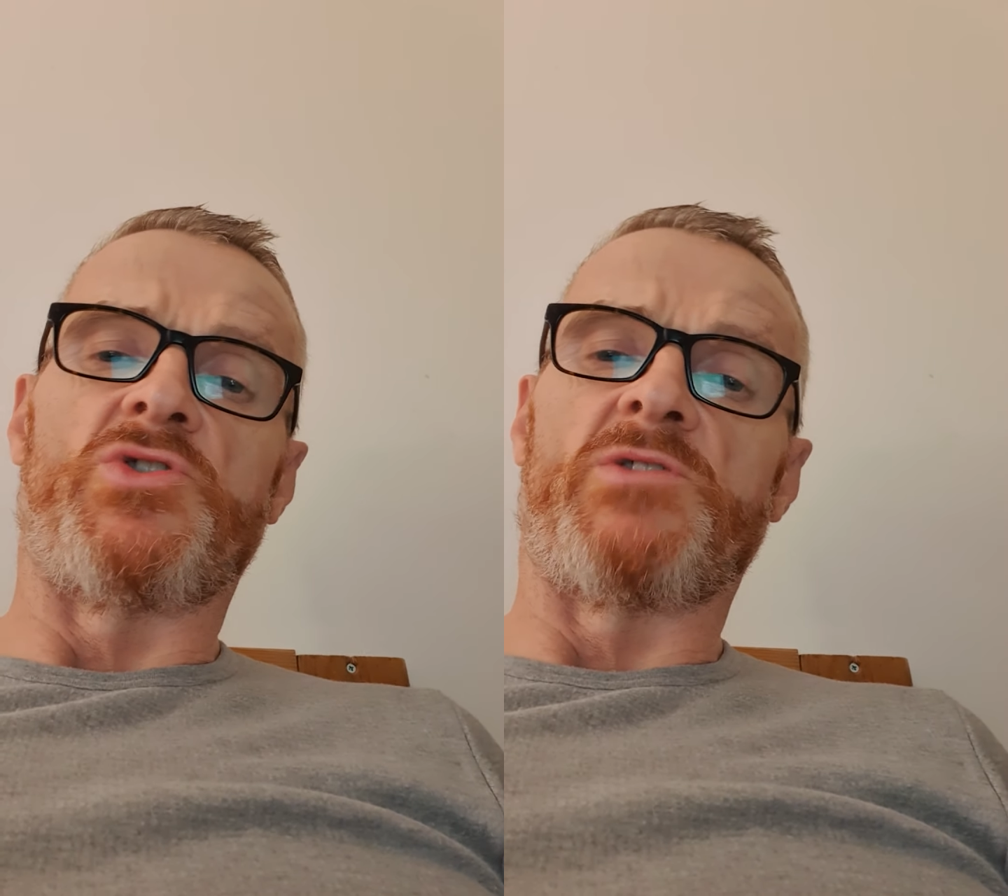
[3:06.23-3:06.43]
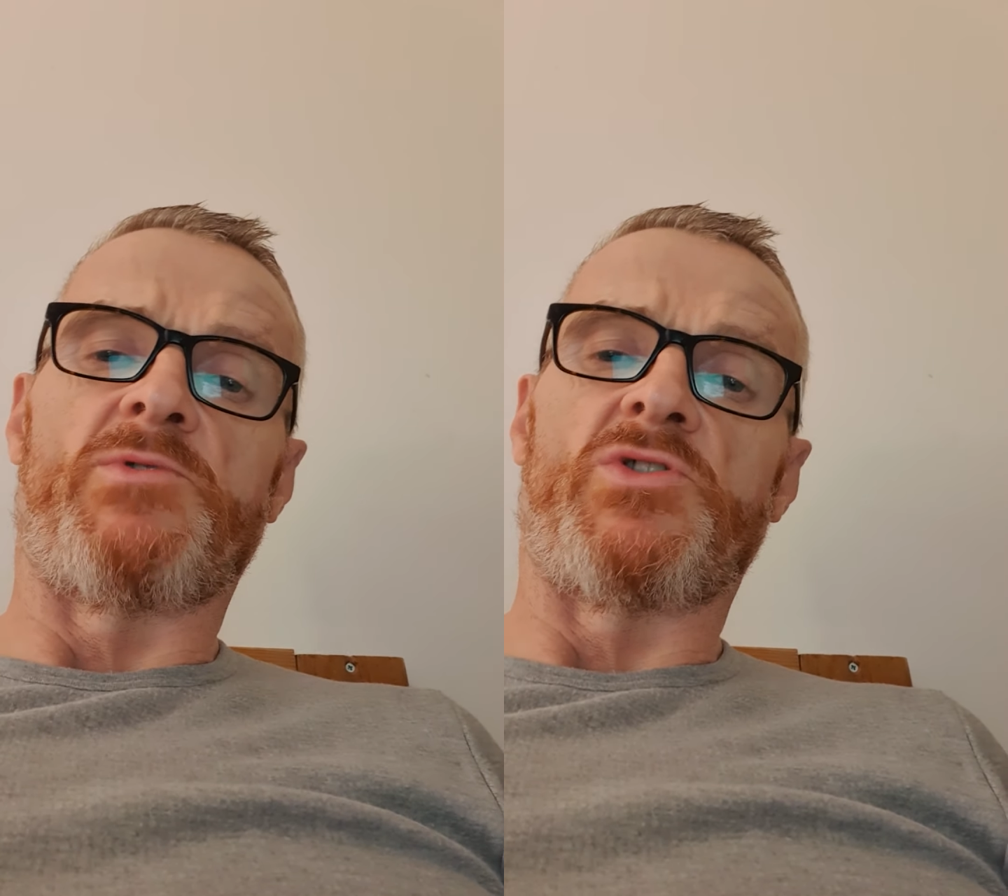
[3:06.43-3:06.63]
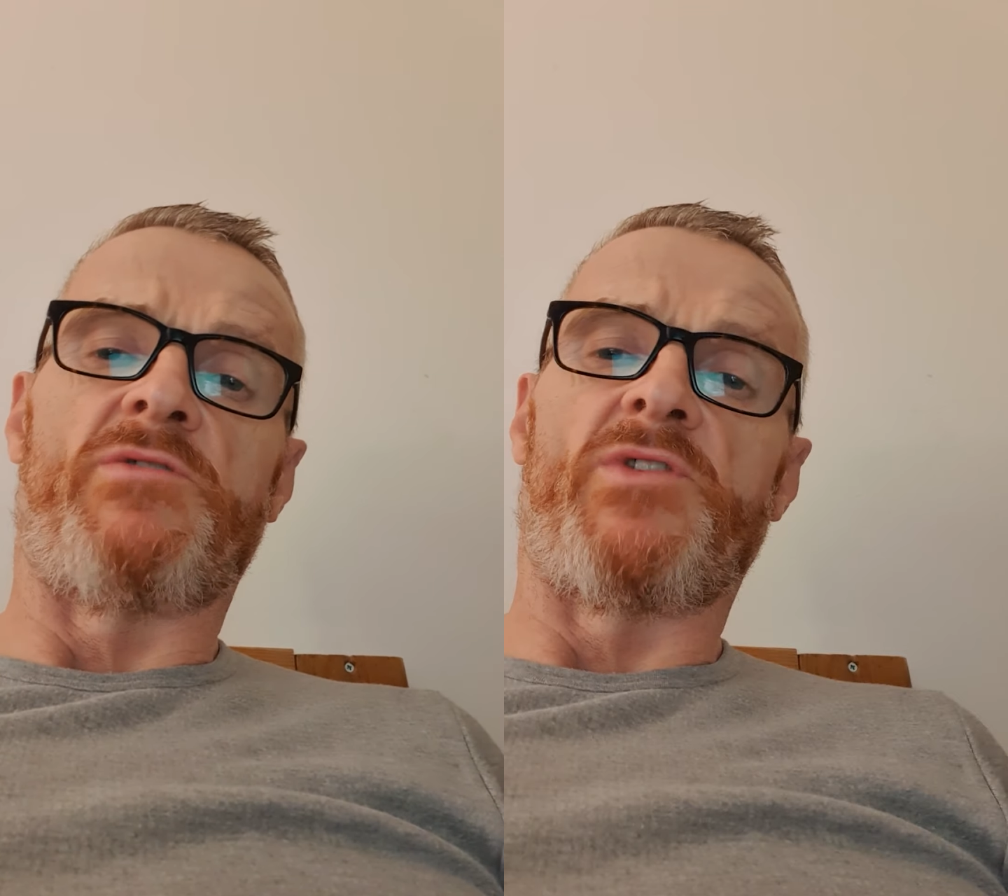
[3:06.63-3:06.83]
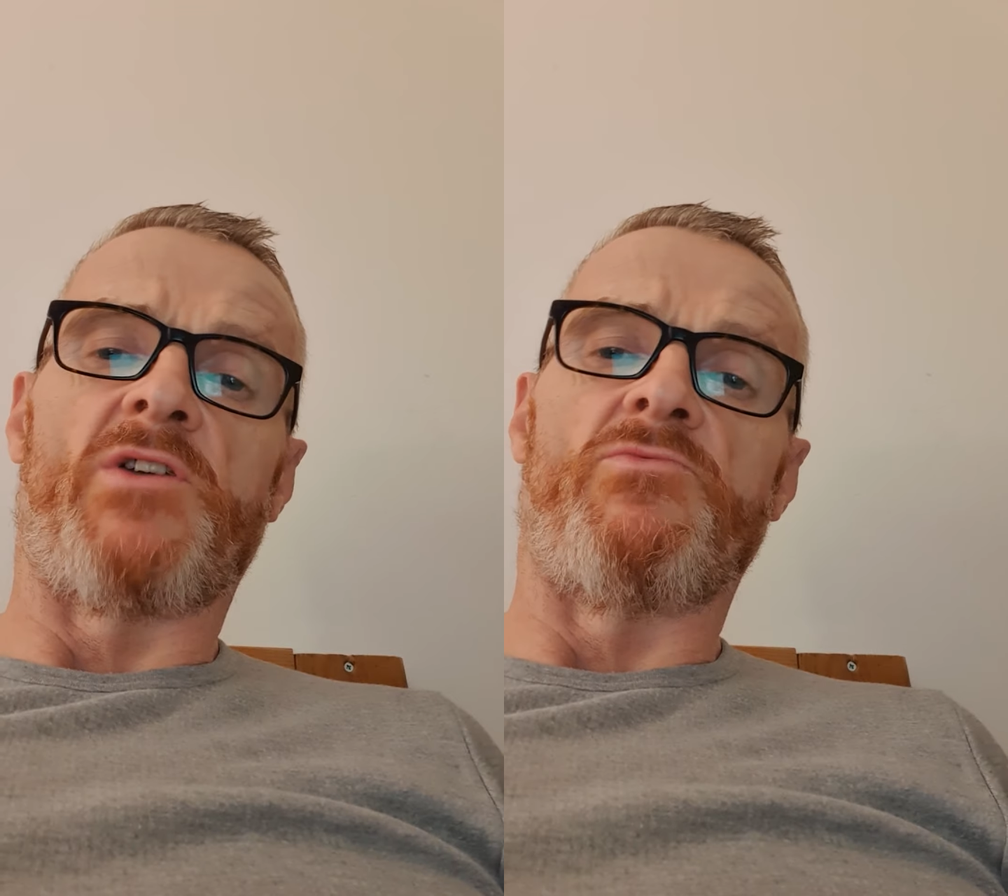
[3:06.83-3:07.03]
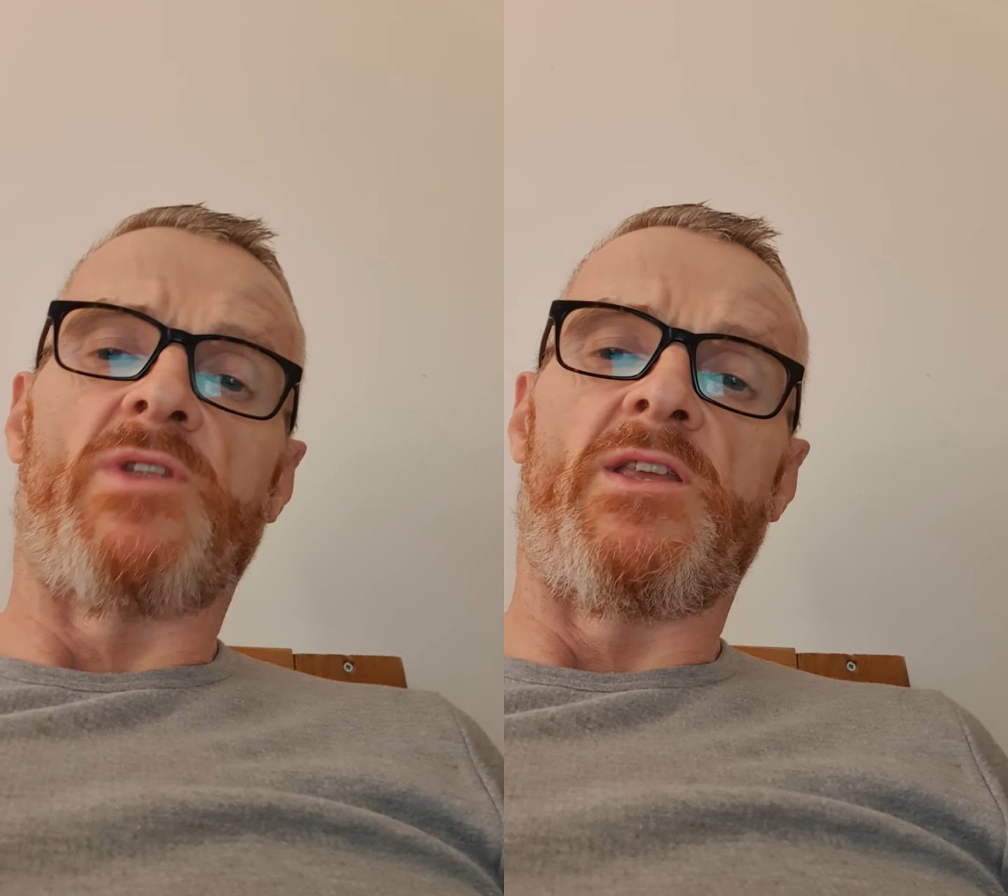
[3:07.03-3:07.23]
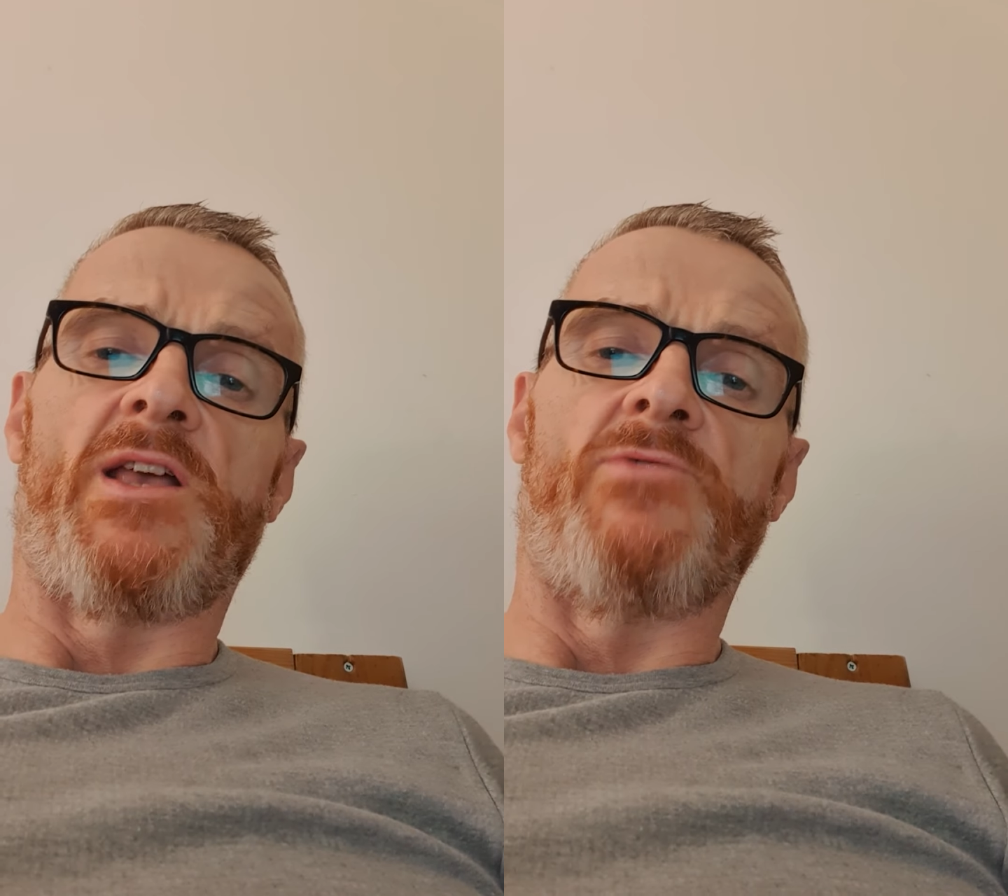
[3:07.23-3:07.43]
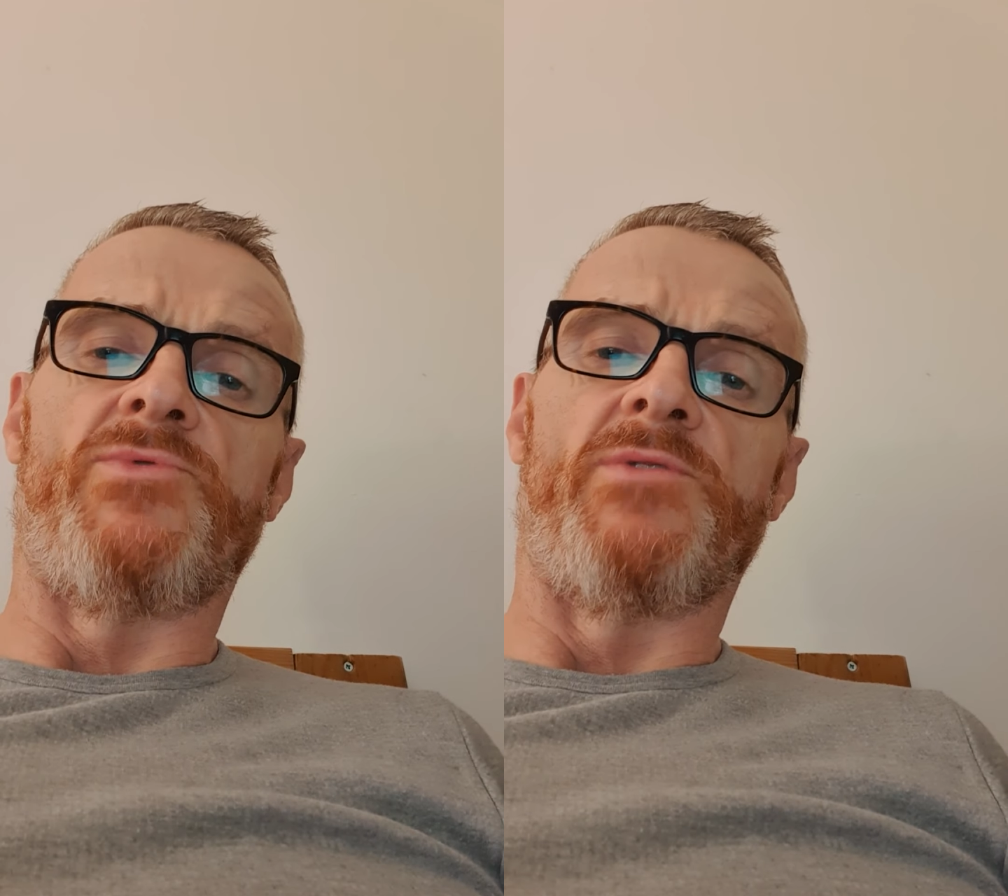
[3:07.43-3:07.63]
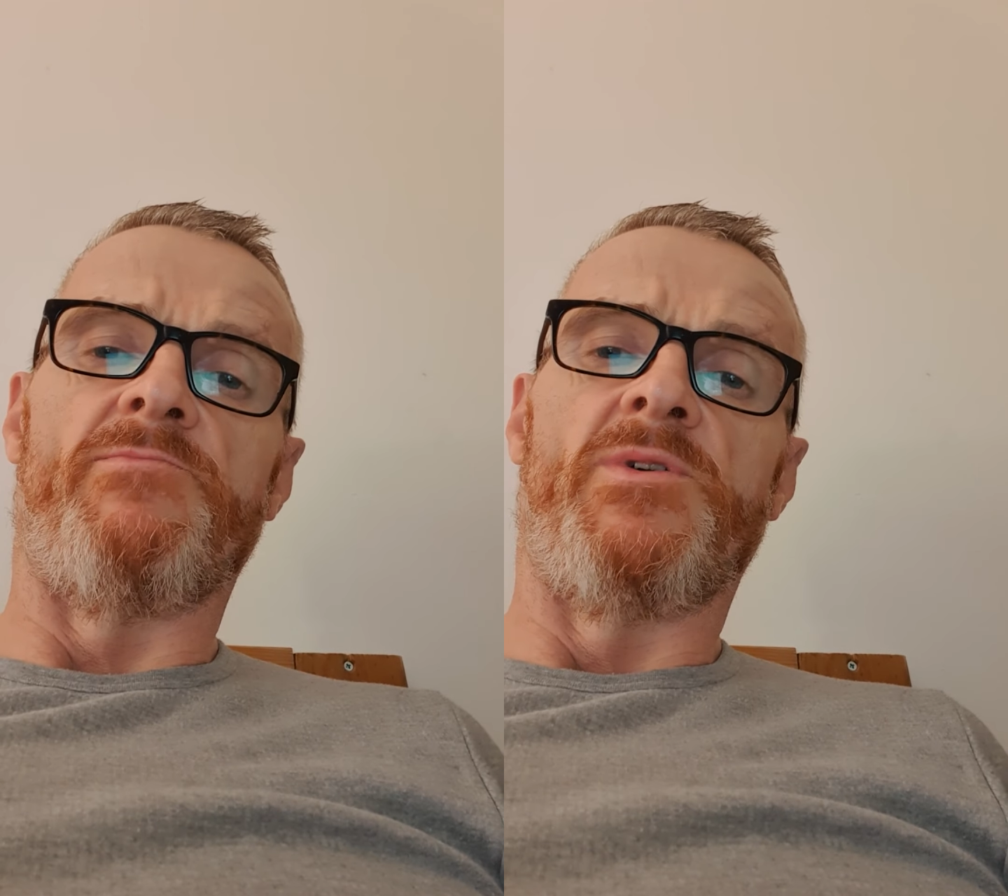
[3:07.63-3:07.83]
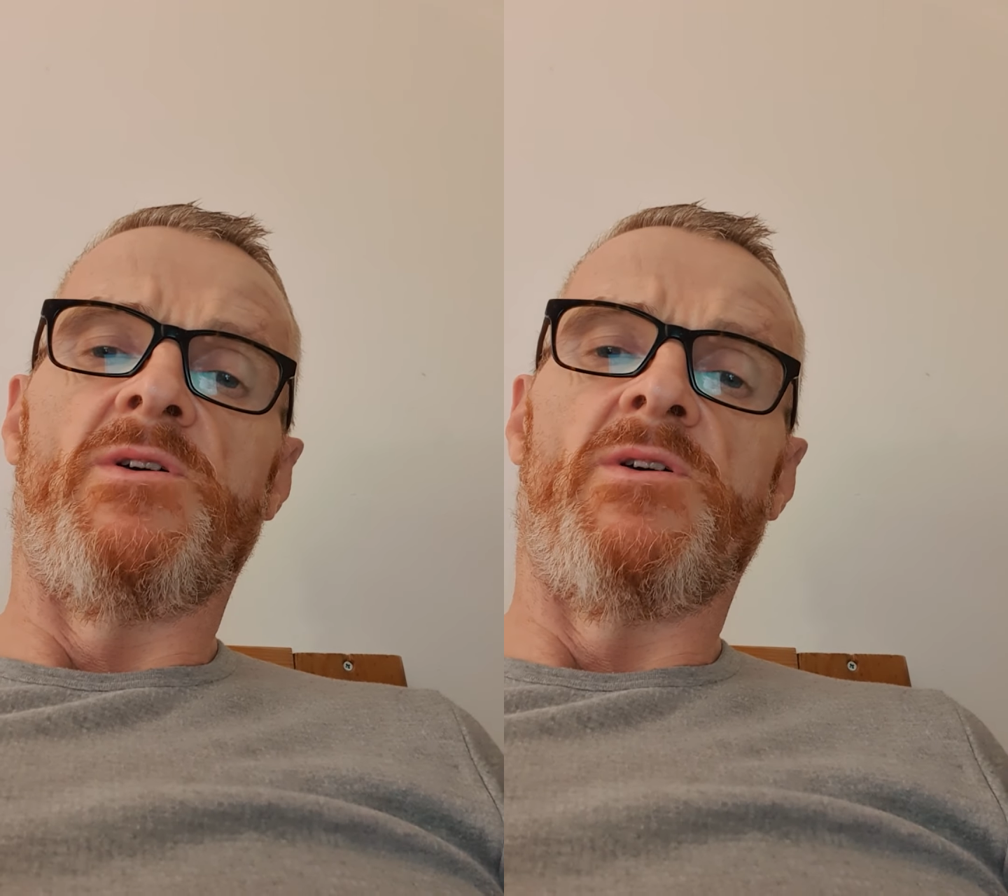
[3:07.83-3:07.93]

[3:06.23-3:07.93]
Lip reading: especially if you don't really know them.